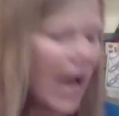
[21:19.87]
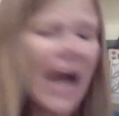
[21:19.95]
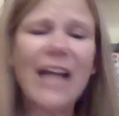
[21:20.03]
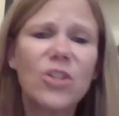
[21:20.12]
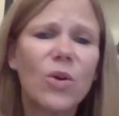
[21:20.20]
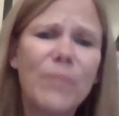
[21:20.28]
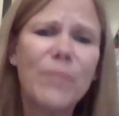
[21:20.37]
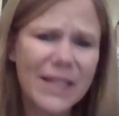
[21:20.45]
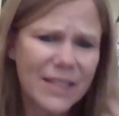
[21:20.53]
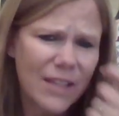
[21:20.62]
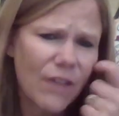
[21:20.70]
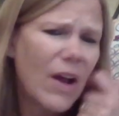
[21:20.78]
I told
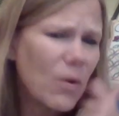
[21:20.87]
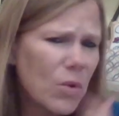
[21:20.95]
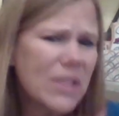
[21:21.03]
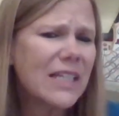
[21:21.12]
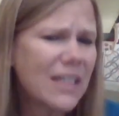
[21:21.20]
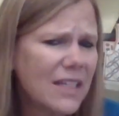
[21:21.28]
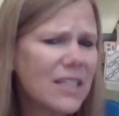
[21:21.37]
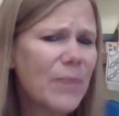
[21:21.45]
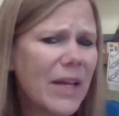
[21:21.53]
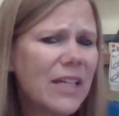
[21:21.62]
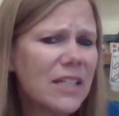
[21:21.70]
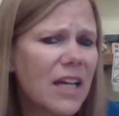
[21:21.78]
myself I wasn't going to
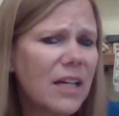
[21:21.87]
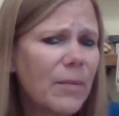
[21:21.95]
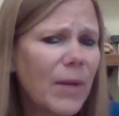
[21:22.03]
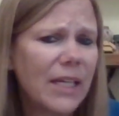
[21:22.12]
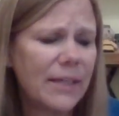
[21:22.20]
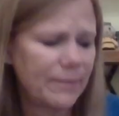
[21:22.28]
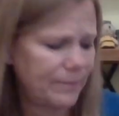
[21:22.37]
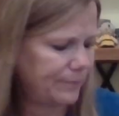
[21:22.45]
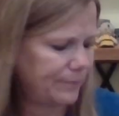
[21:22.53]
spend a ton of money.